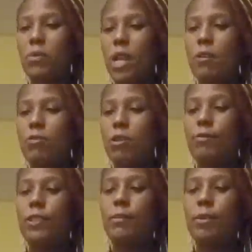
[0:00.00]
I don't know if
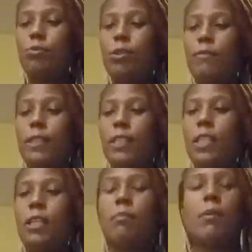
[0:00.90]
some of you even
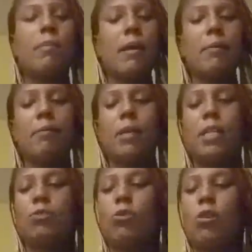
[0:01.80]
think. Maybe
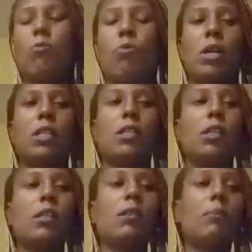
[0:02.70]
because you don't want the
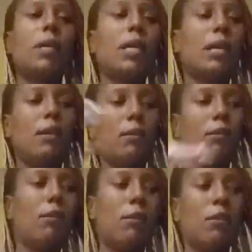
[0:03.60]
cup
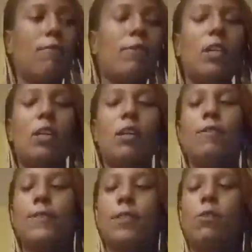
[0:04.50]
of love,
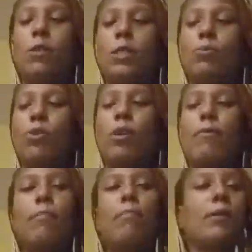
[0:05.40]
so it's more of a
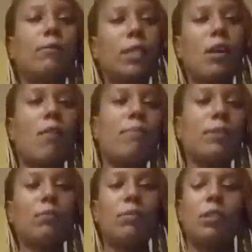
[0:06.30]
building
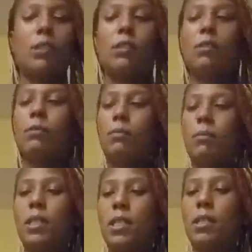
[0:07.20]
opportunity.
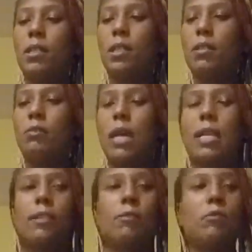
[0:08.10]
But yeah, you got
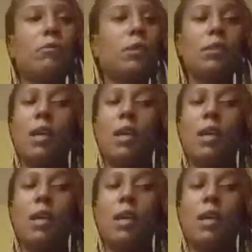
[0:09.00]
to do it.